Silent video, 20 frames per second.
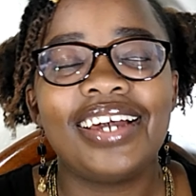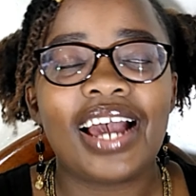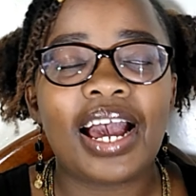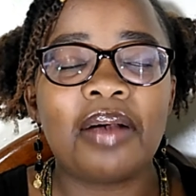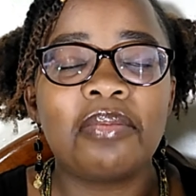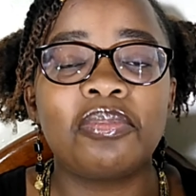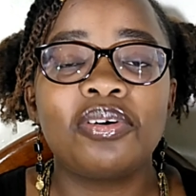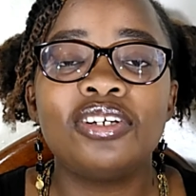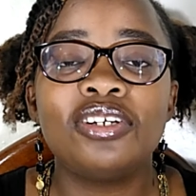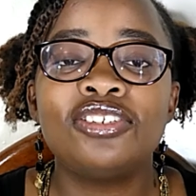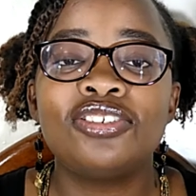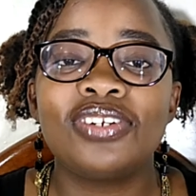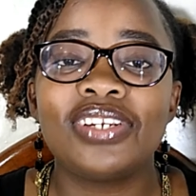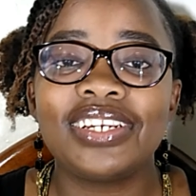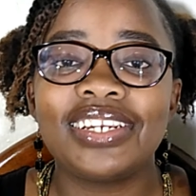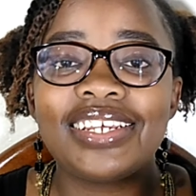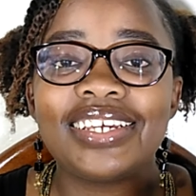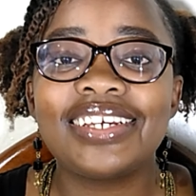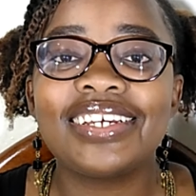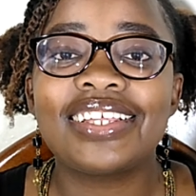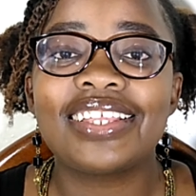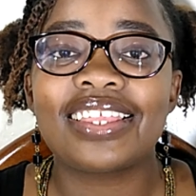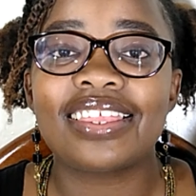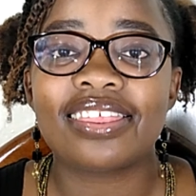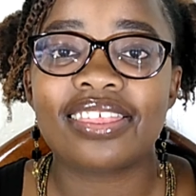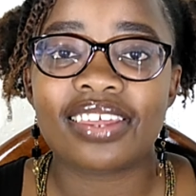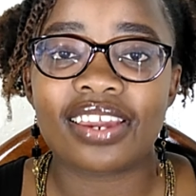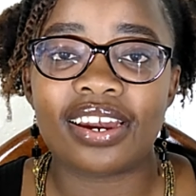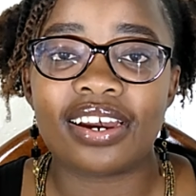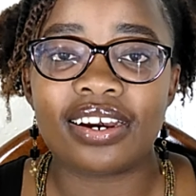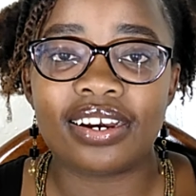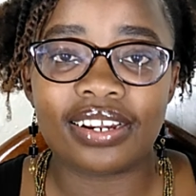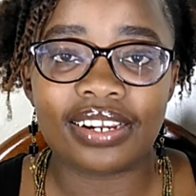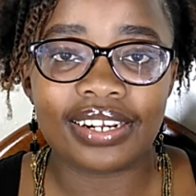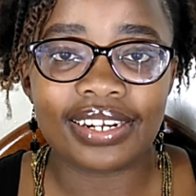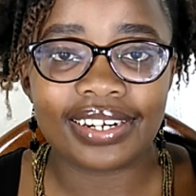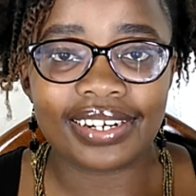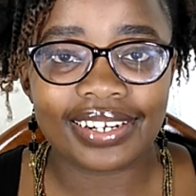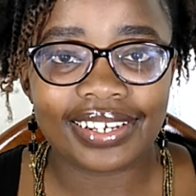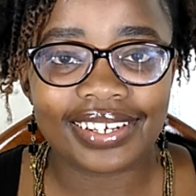I'm going to link their
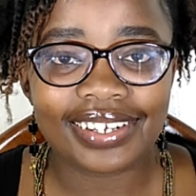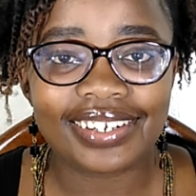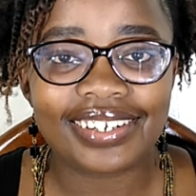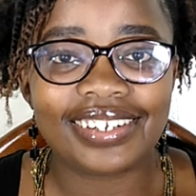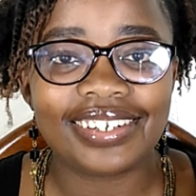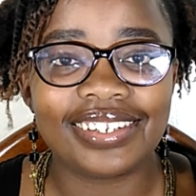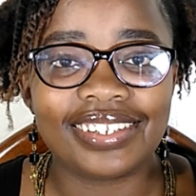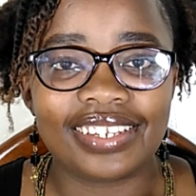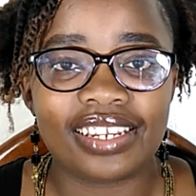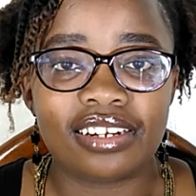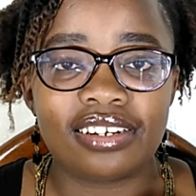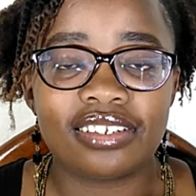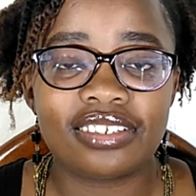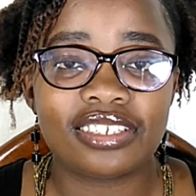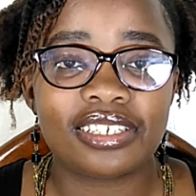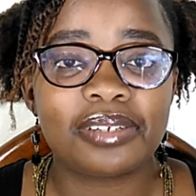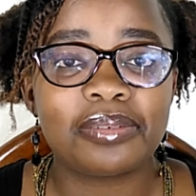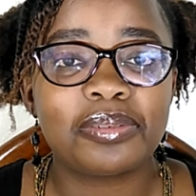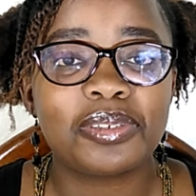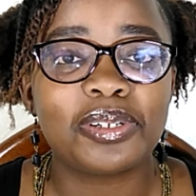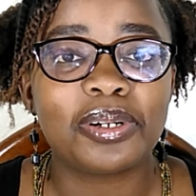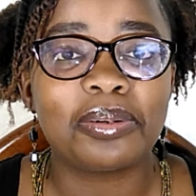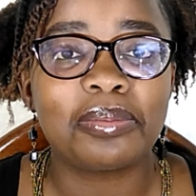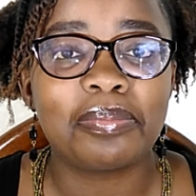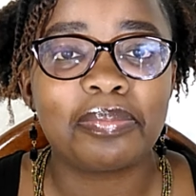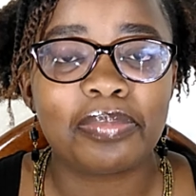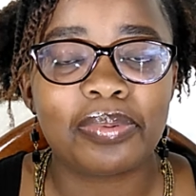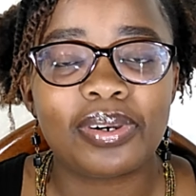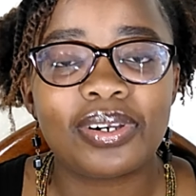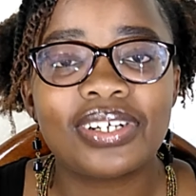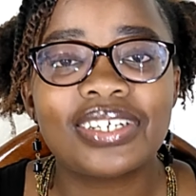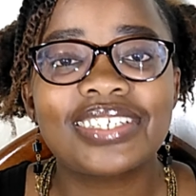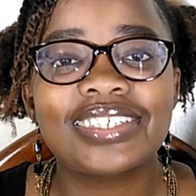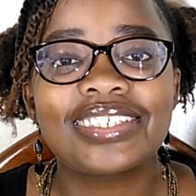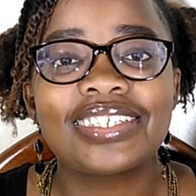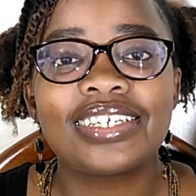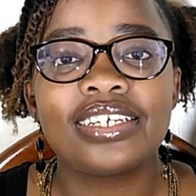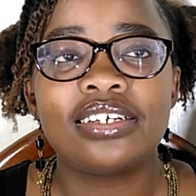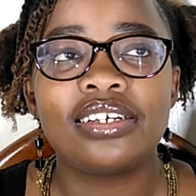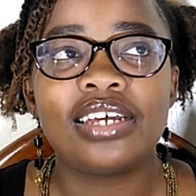link in the description
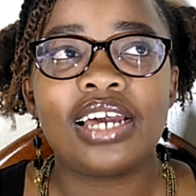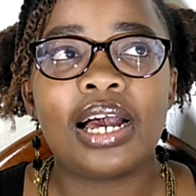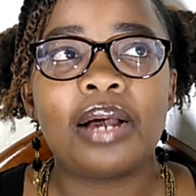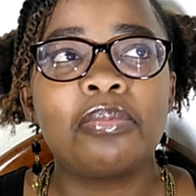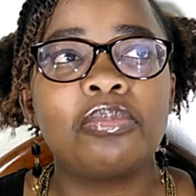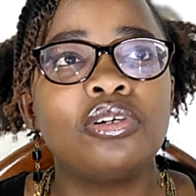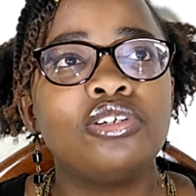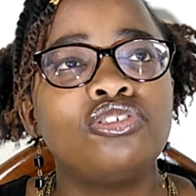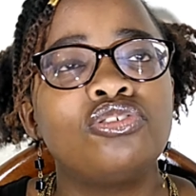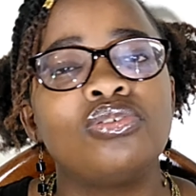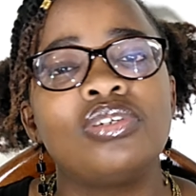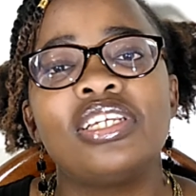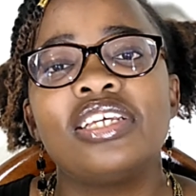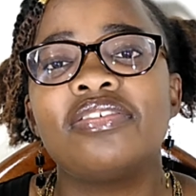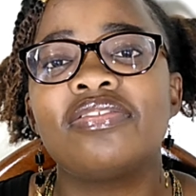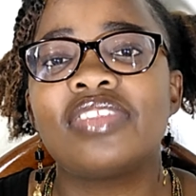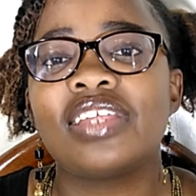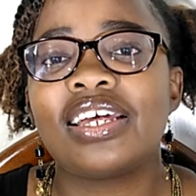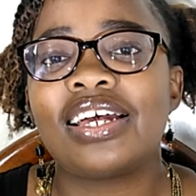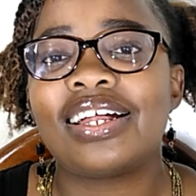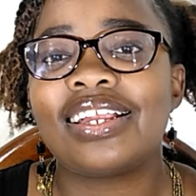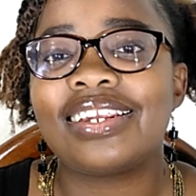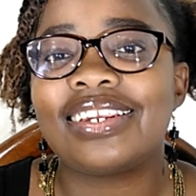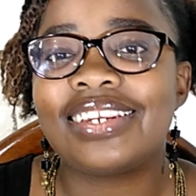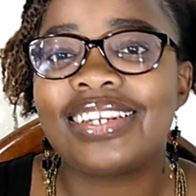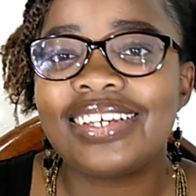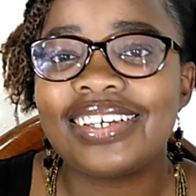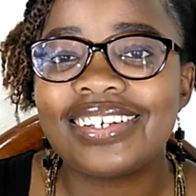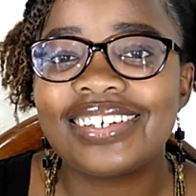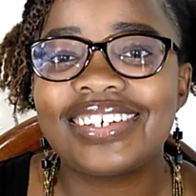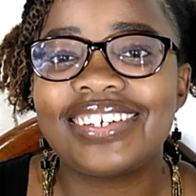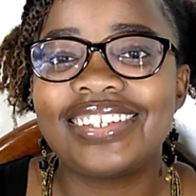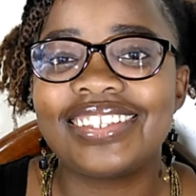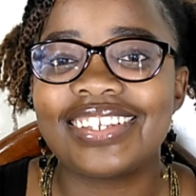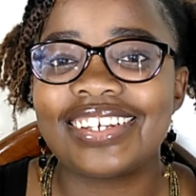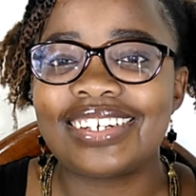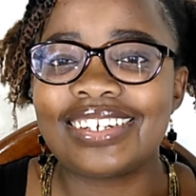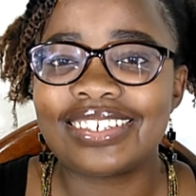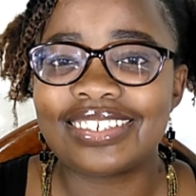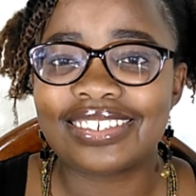box. I'm going to leave their link in
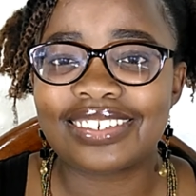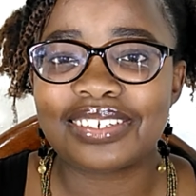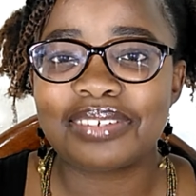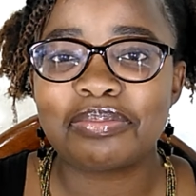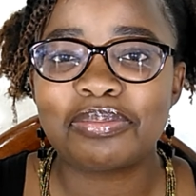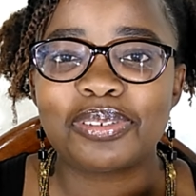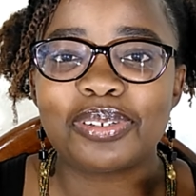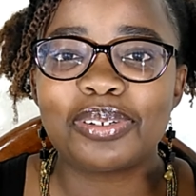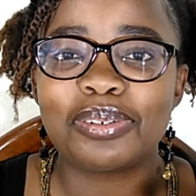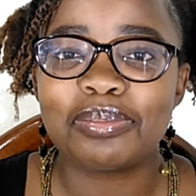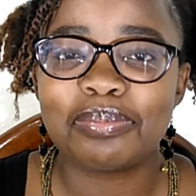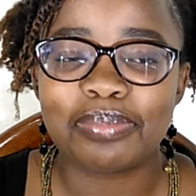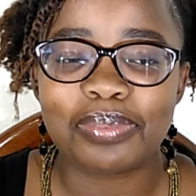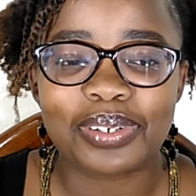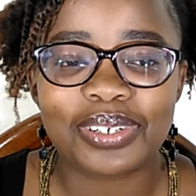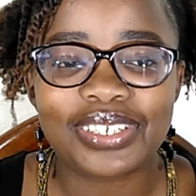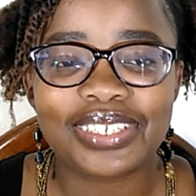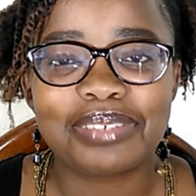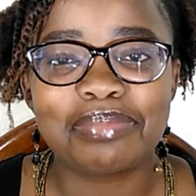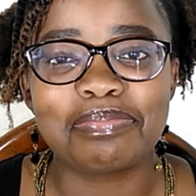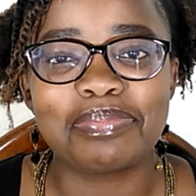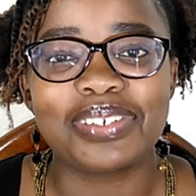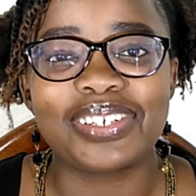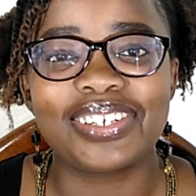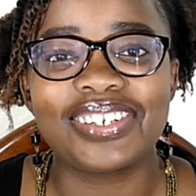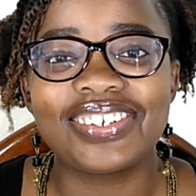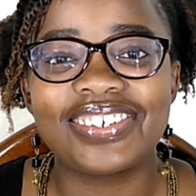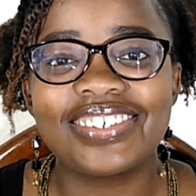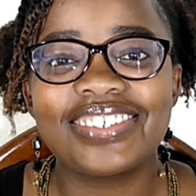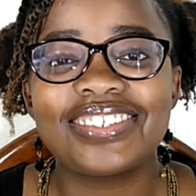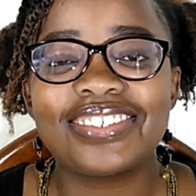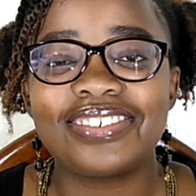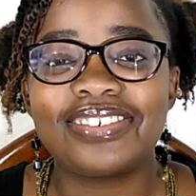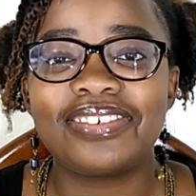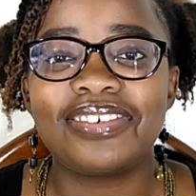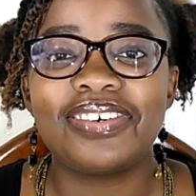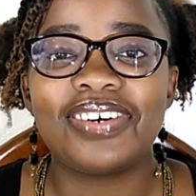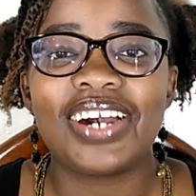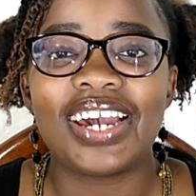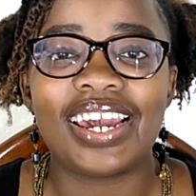the description box below, so
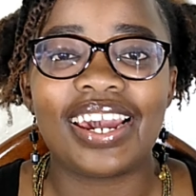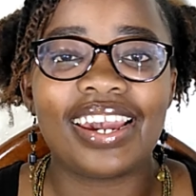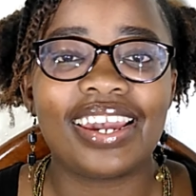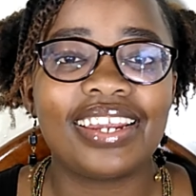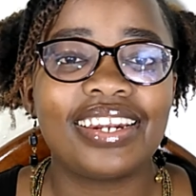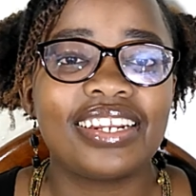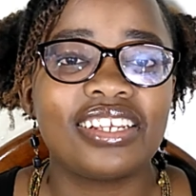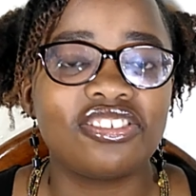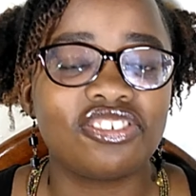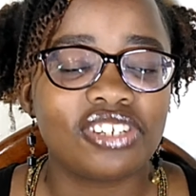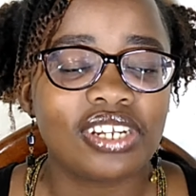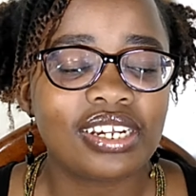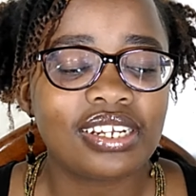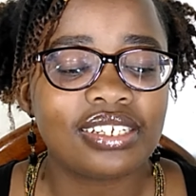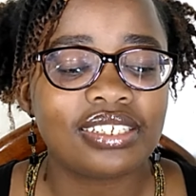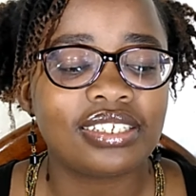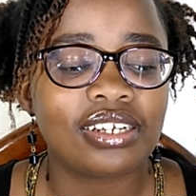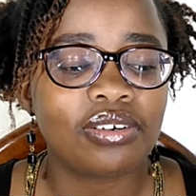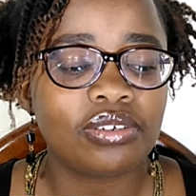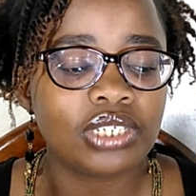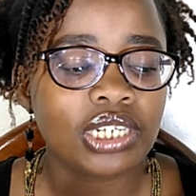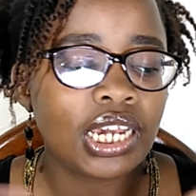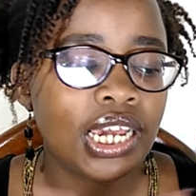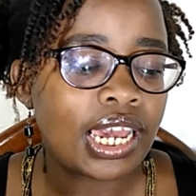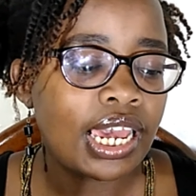go ahead and check it out.